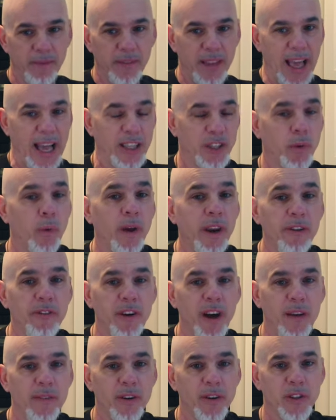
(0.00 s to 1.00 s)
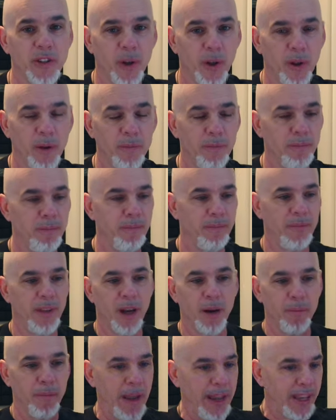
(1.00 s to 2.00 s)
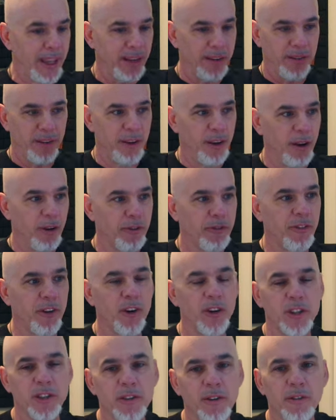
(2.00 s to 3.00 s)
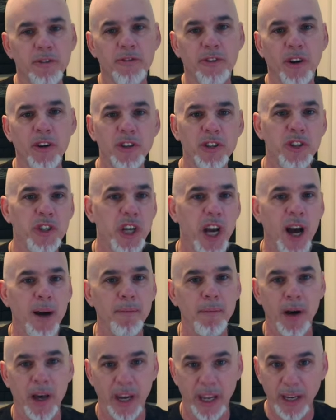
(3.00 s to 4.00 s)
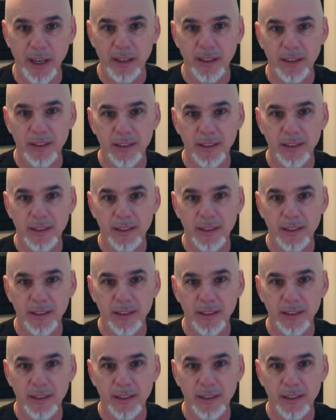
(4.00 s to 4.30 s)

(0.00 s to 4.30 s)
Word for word: at 25 years old you know, making, you know, first first job money